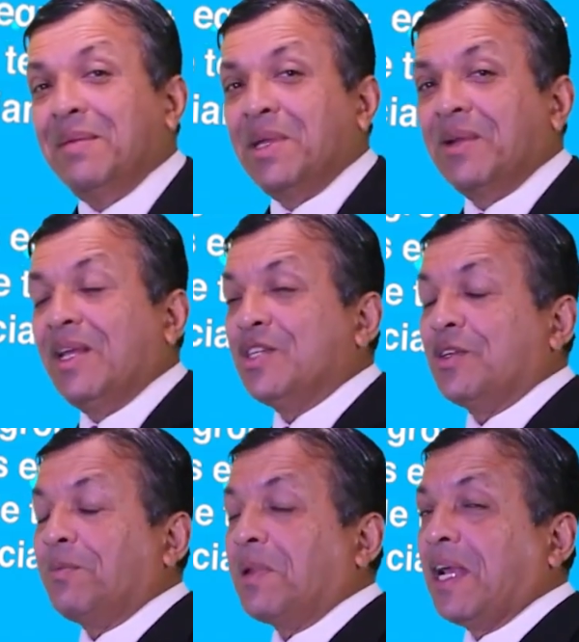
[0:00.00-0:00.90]

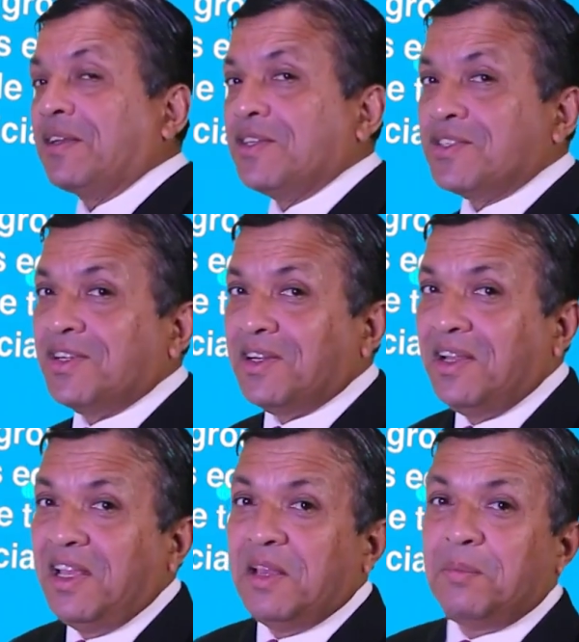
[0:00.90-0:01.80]
immigration practitioner,
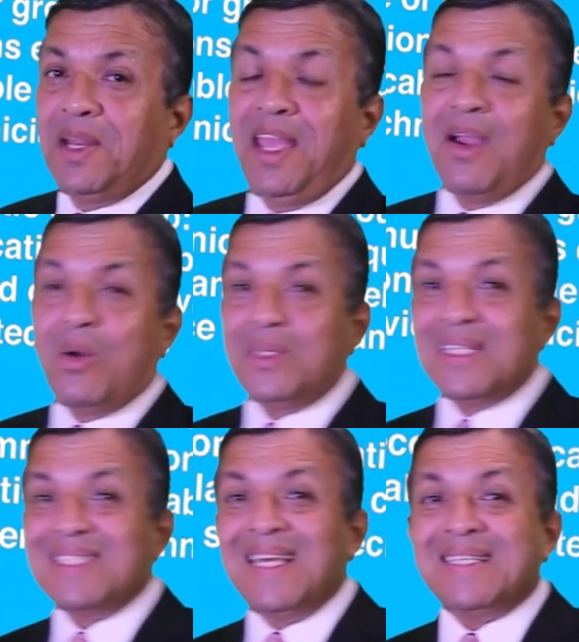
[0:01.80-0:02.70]
bringing out
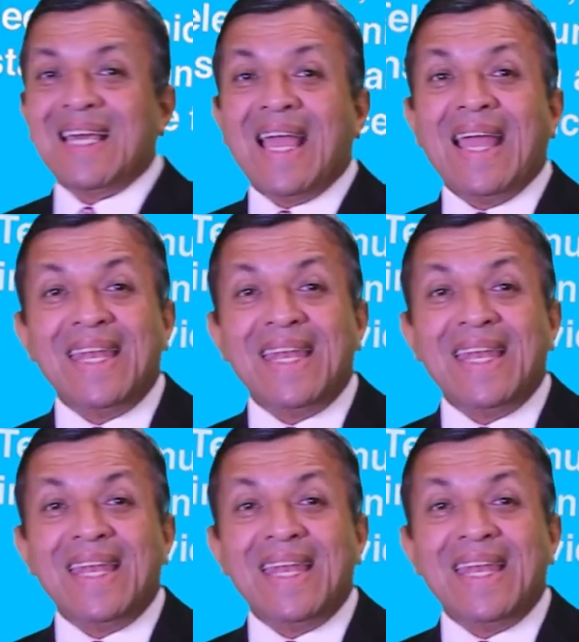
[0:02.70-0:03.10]
this data